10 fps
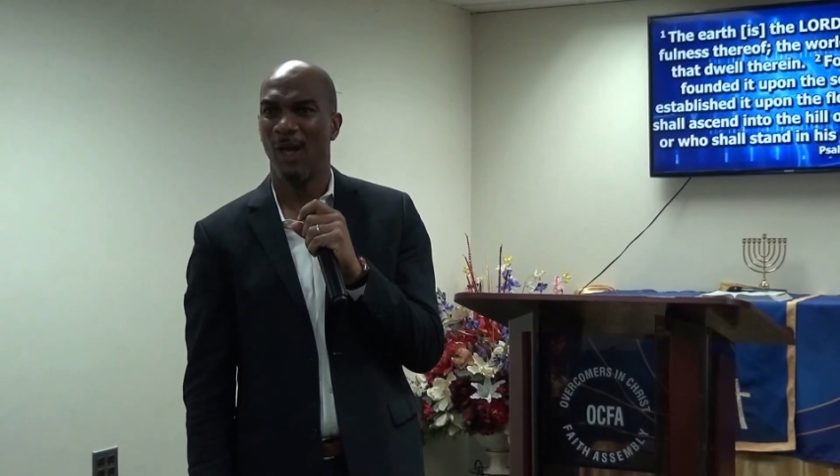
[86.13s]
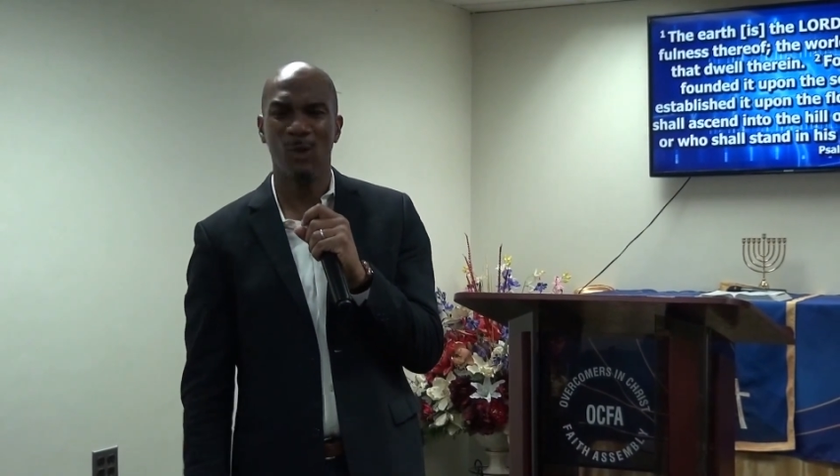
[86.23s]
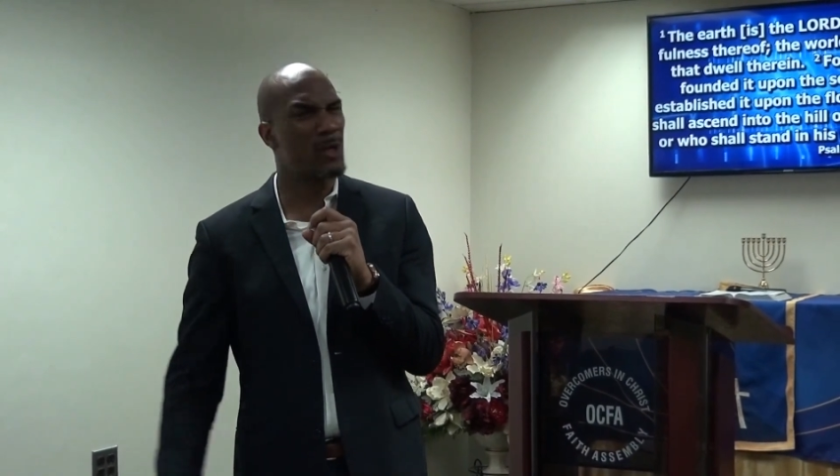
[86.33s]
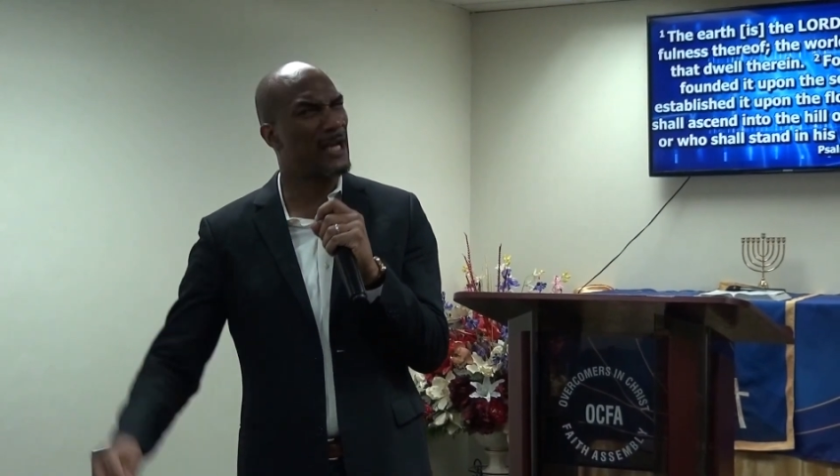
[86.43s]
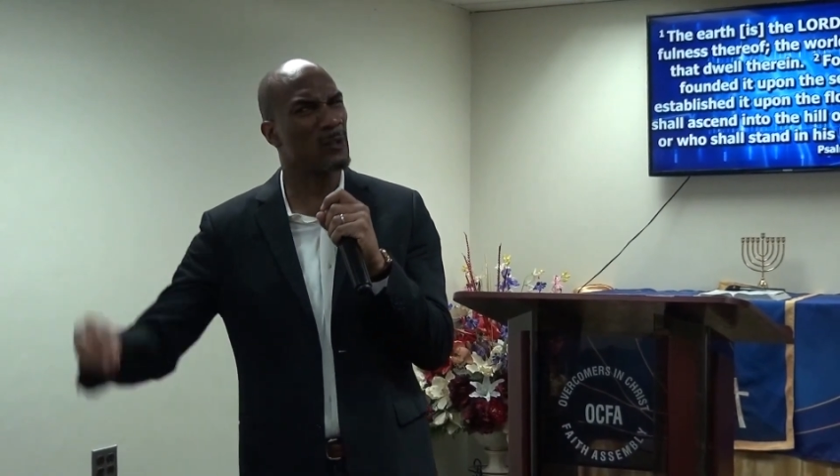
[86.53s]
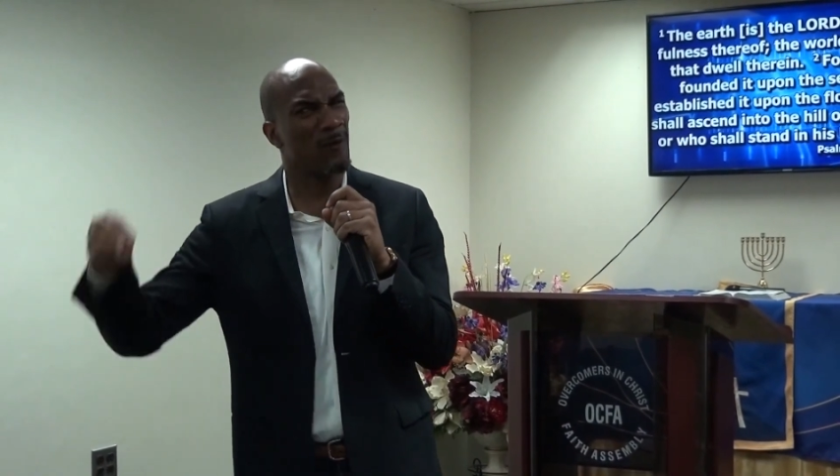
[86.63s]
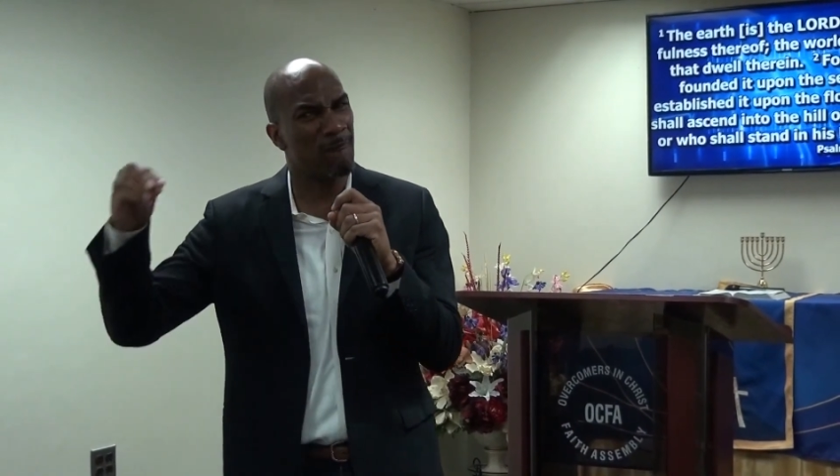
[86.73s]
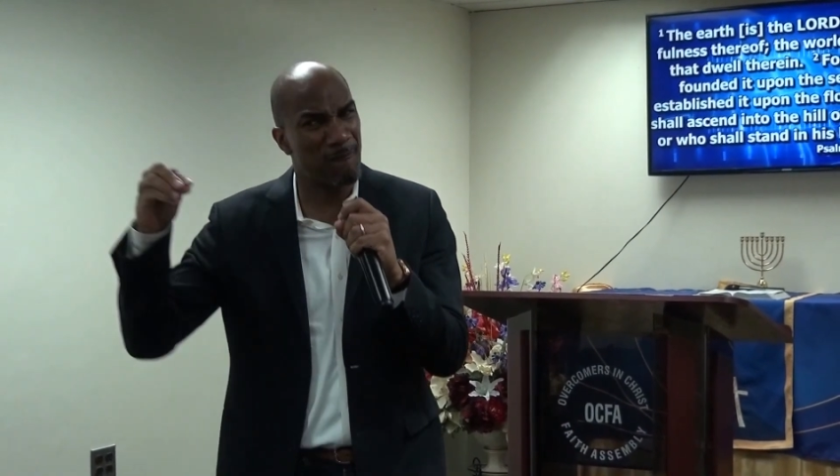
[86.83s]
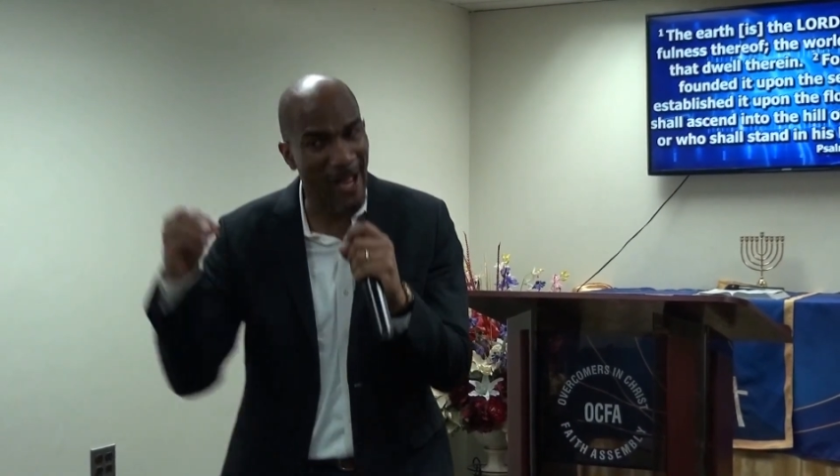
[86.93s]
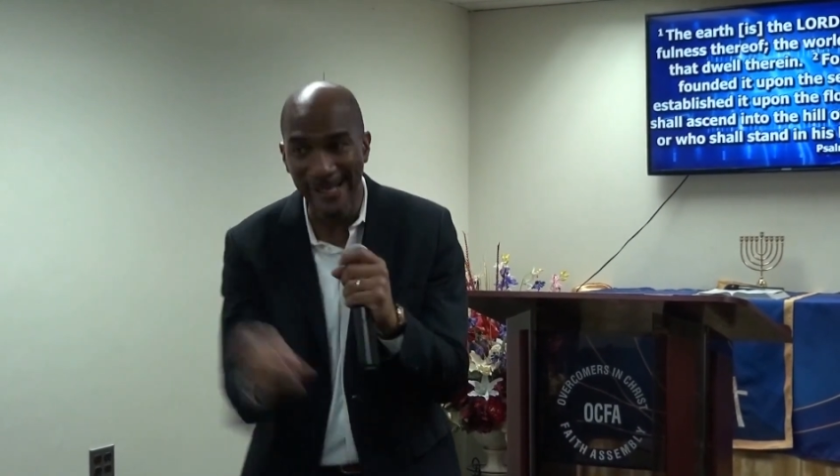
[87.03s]
You cannot
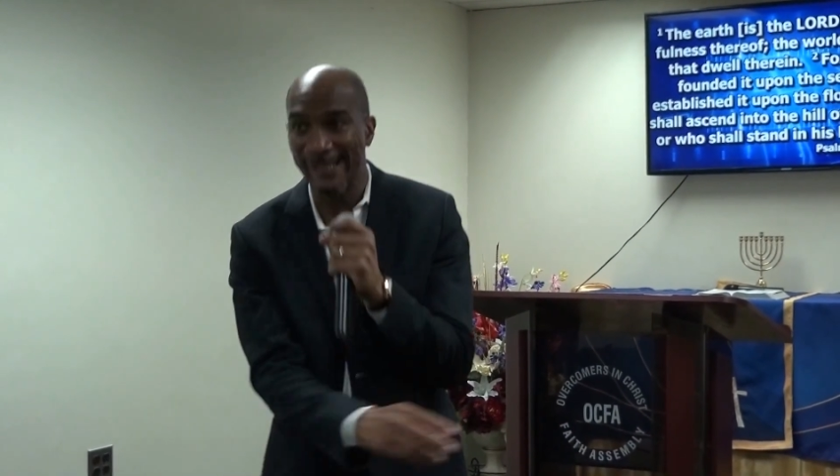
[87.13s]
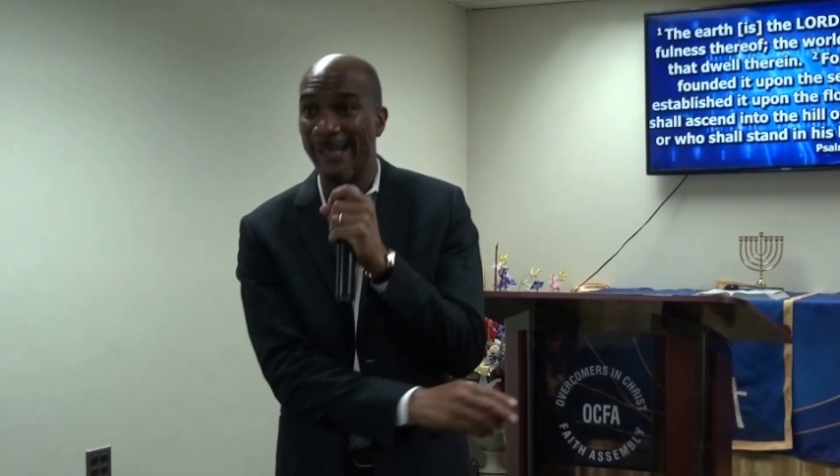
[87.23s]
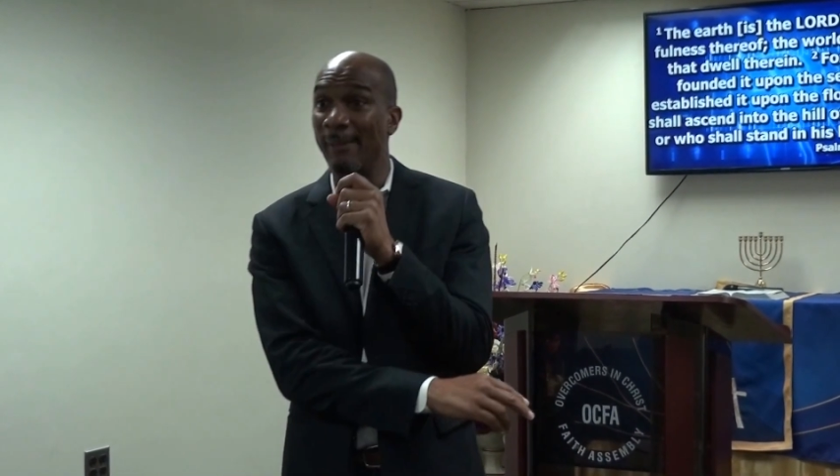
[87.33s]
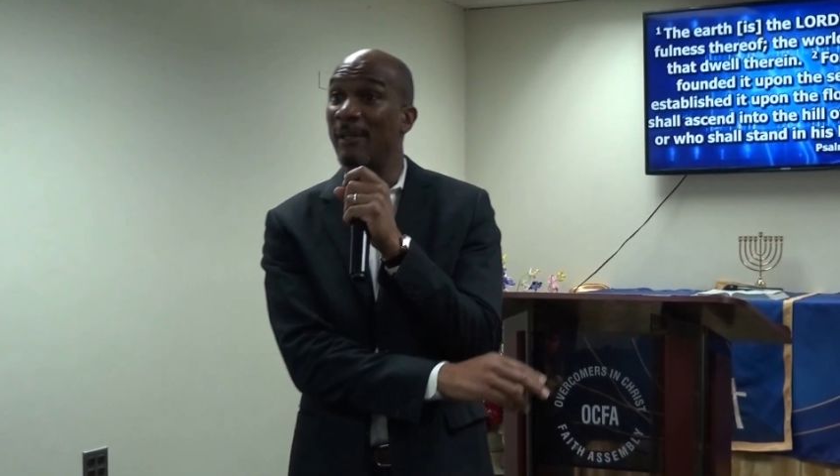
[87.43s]
find Him